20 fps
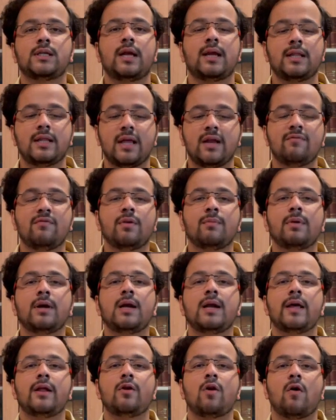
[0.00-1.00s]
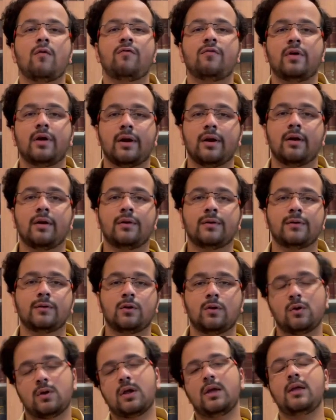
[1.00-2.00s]
and then we build an offer.
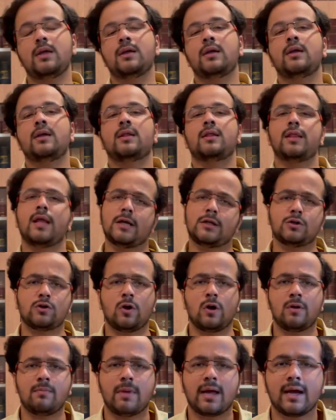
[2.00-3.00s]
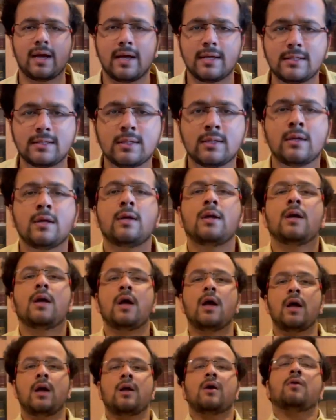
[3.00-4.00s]
Okay, that's all, my guys.
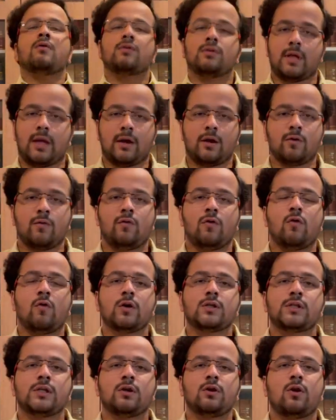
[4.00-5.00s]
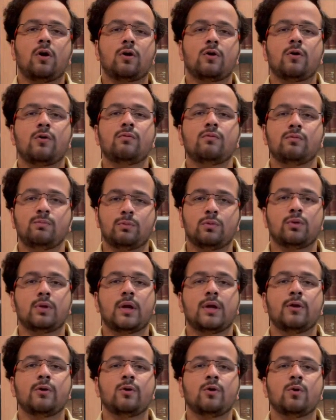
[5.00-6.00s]
Thank you for watching LawPutra
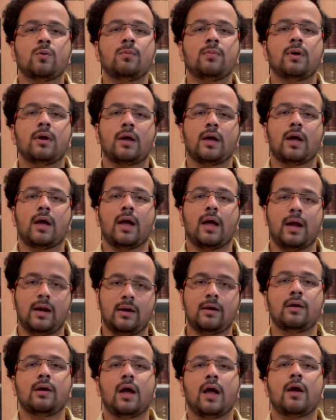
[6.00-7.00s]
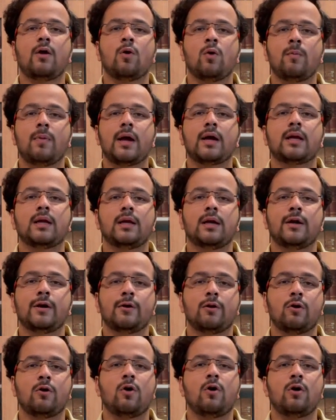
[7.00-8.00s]
YouTube, and I hope I cleared
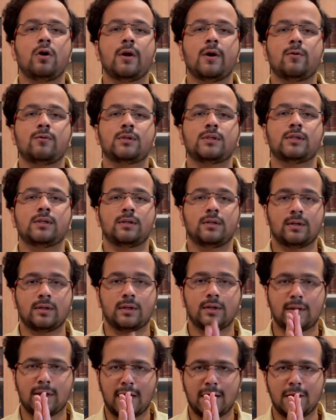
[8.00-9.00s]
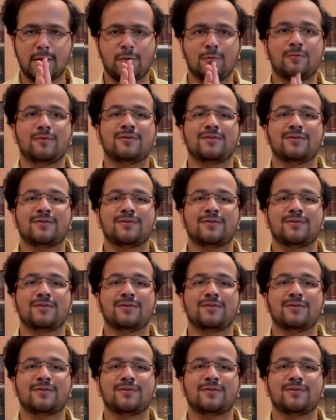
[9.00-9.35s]
your all doubts. Thank you.